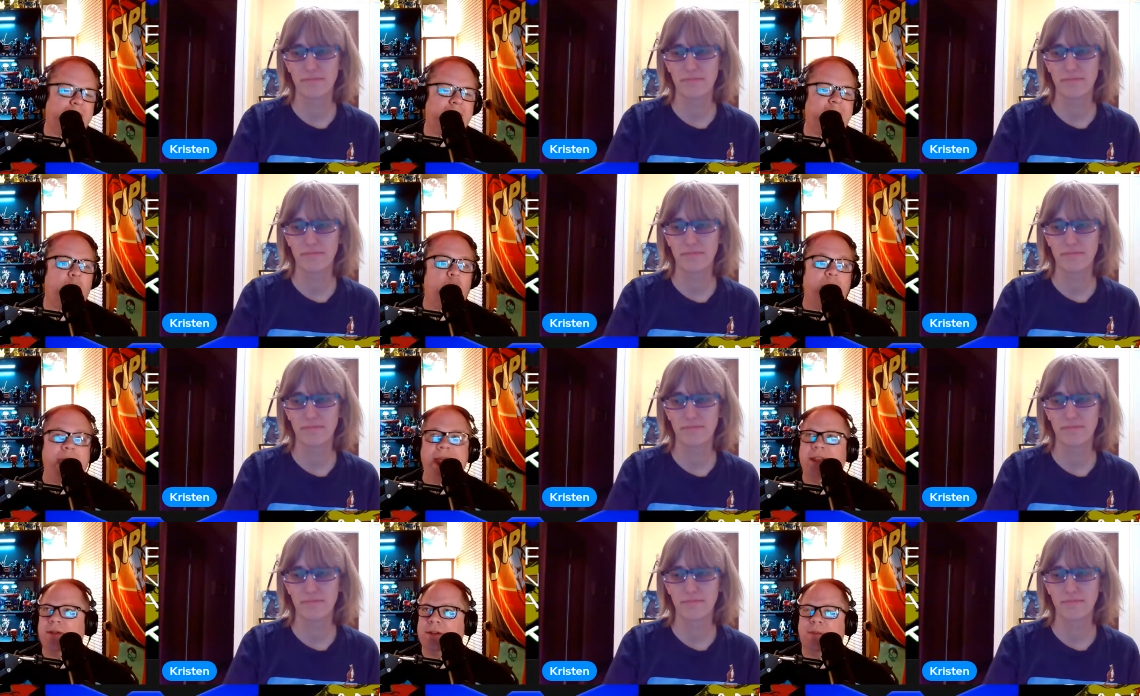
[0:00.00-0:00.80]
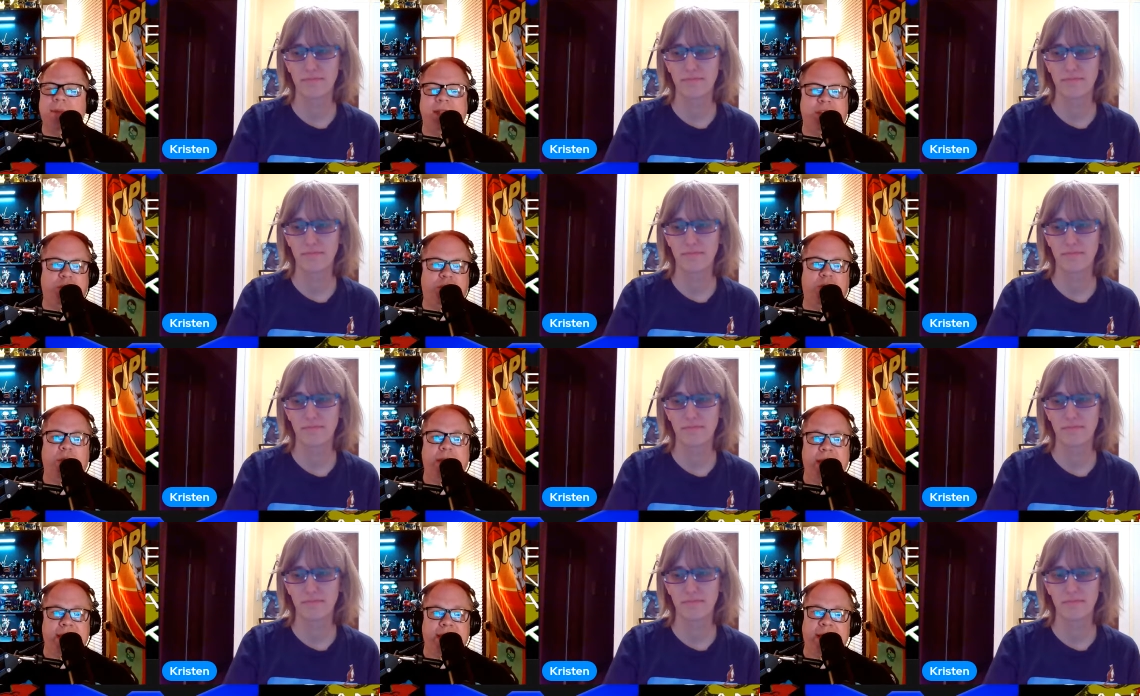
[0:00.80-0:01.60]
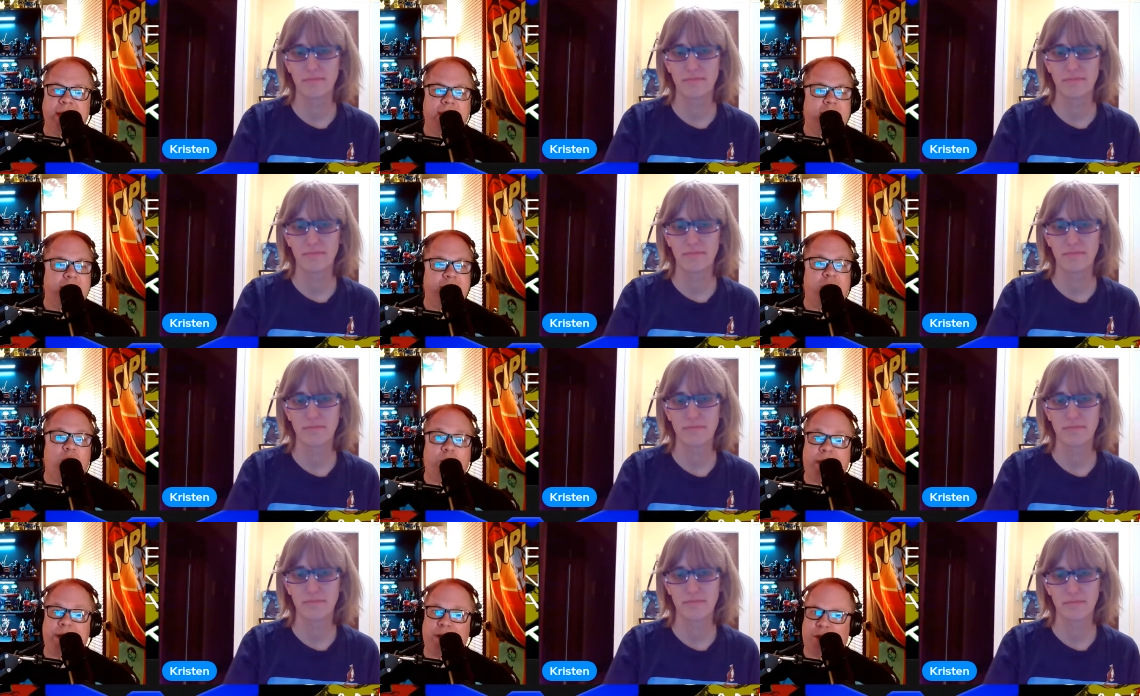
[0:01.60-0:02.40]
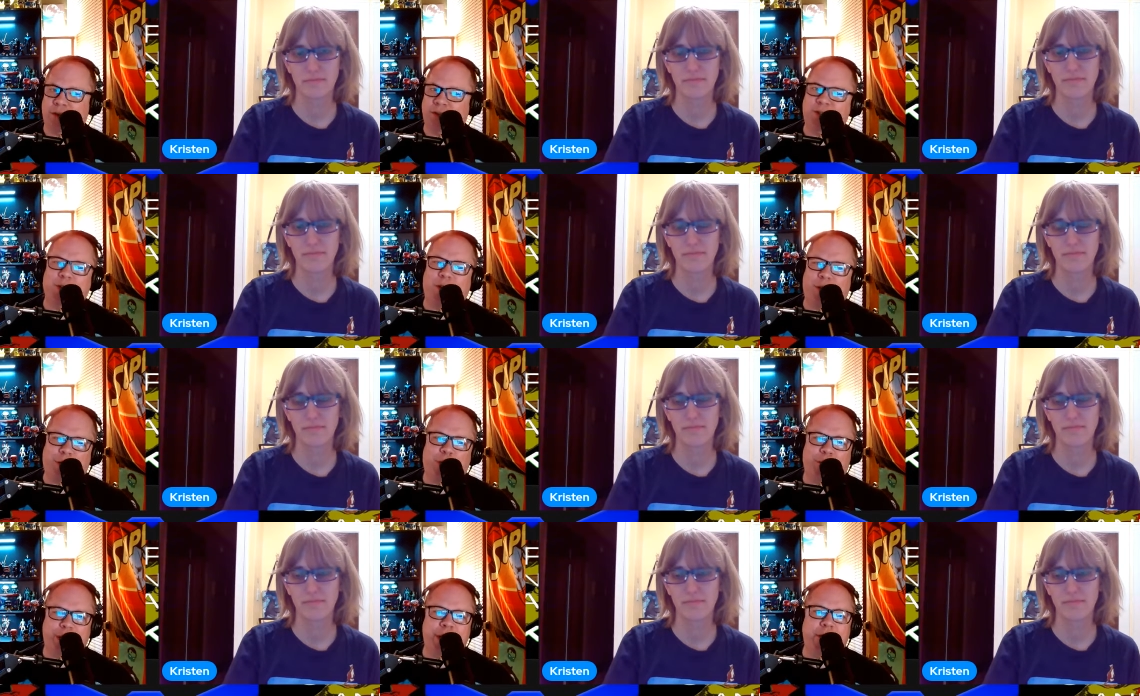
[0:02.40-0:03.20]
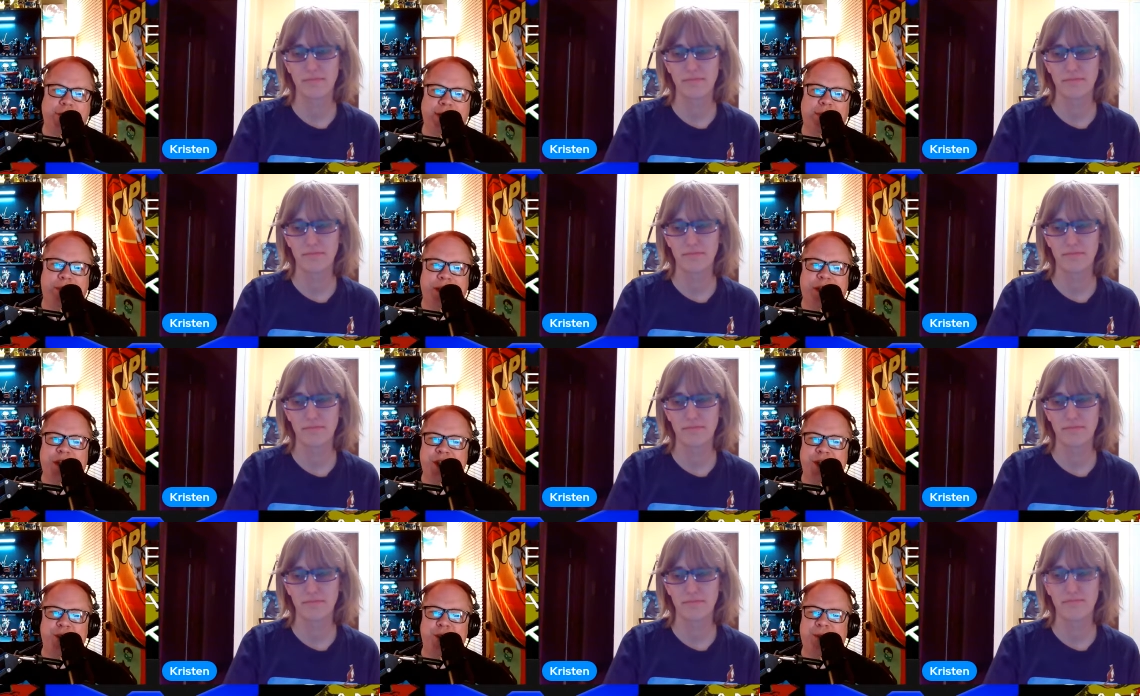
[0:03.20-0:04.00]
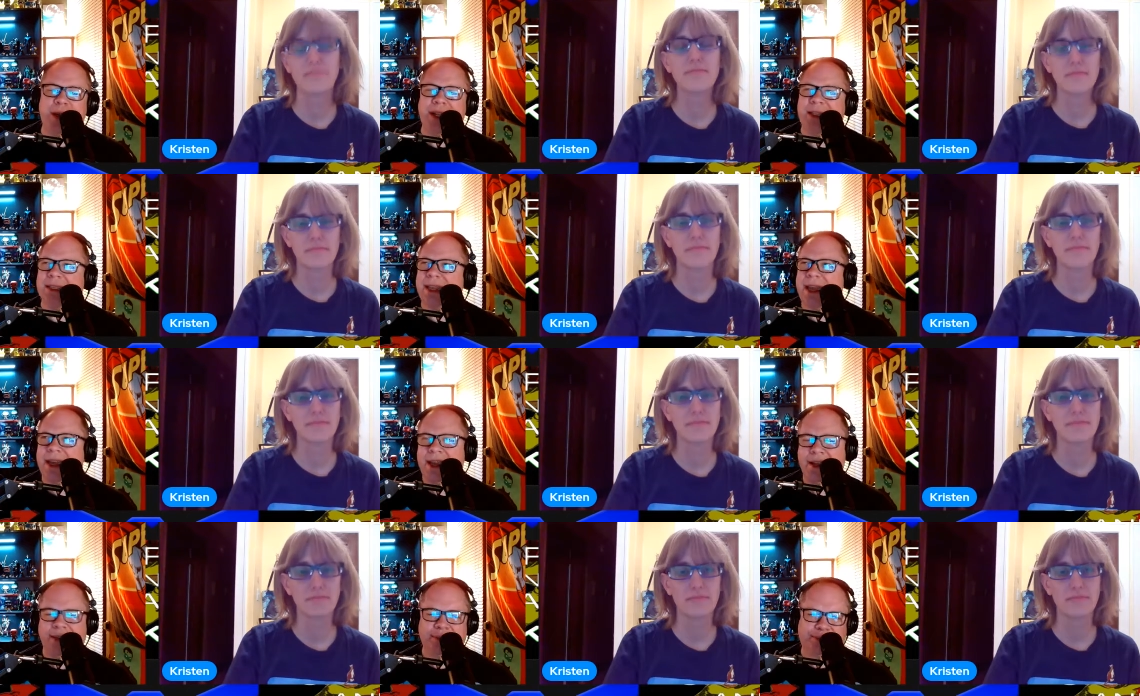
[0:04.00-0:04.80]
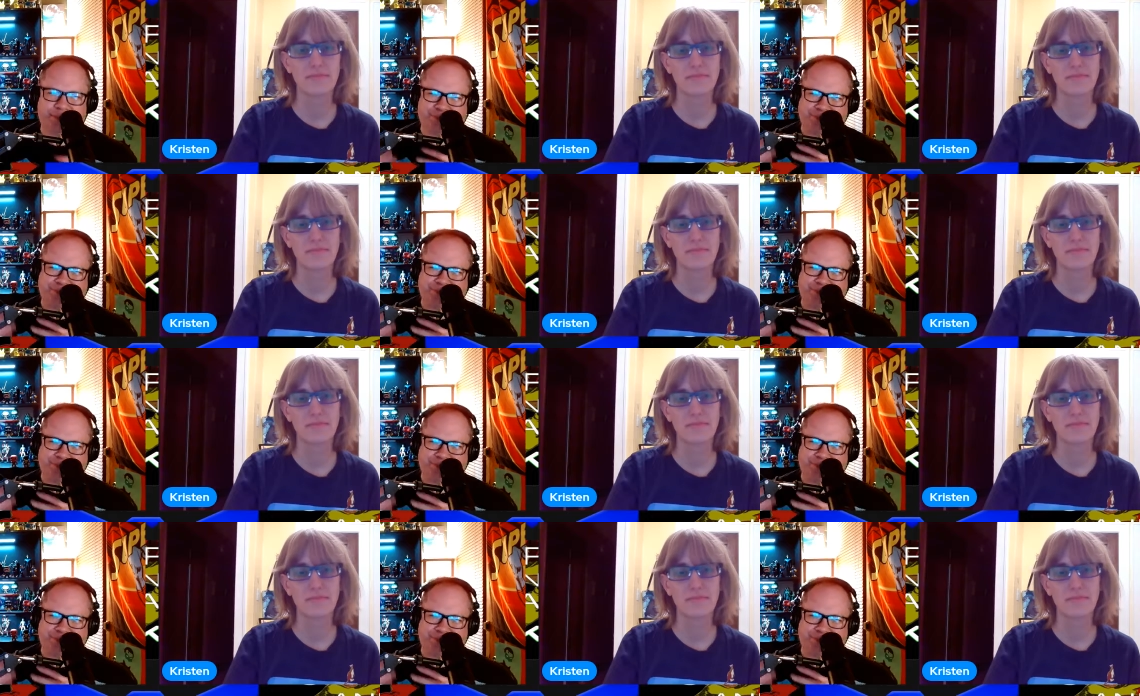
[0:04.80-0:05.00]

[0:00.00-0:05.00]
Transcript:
Speaker 1: with like, oh, hey, there's a mystery, you know, we can all solve, you know, something cute. But it's like,